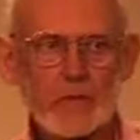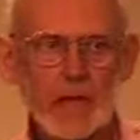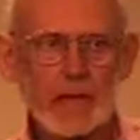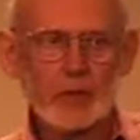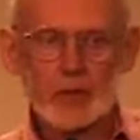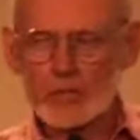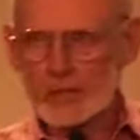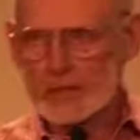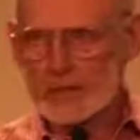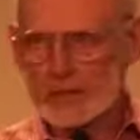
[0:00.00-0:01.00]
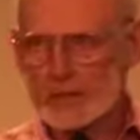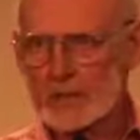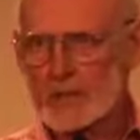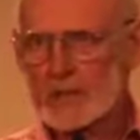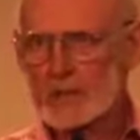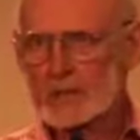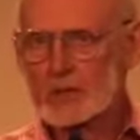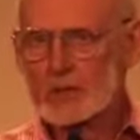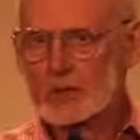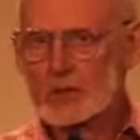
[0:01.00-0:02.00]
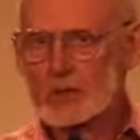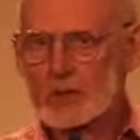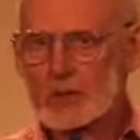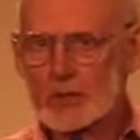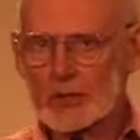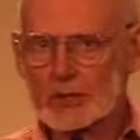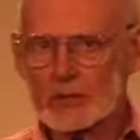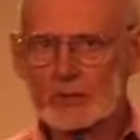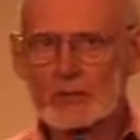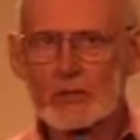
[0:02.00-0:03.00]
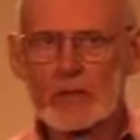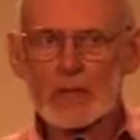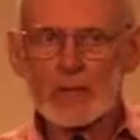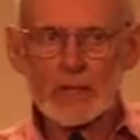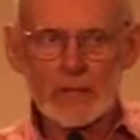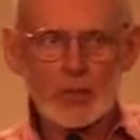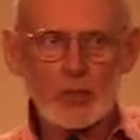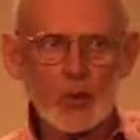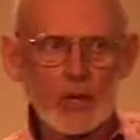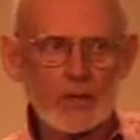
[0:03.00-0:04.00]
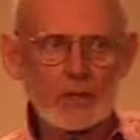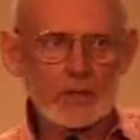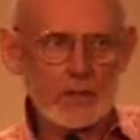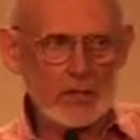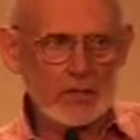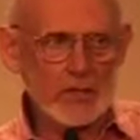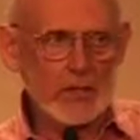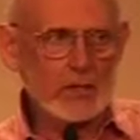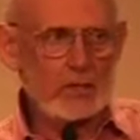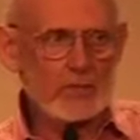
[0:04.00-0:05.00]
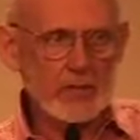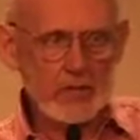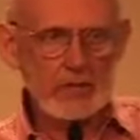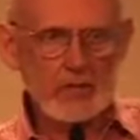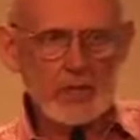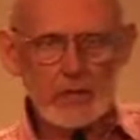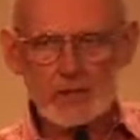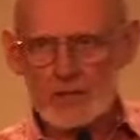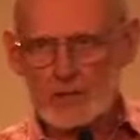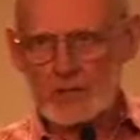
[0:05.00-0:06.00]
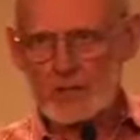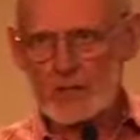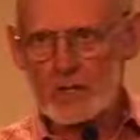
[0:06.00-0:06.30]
And we do need to look at them, each one in the context of each of the others.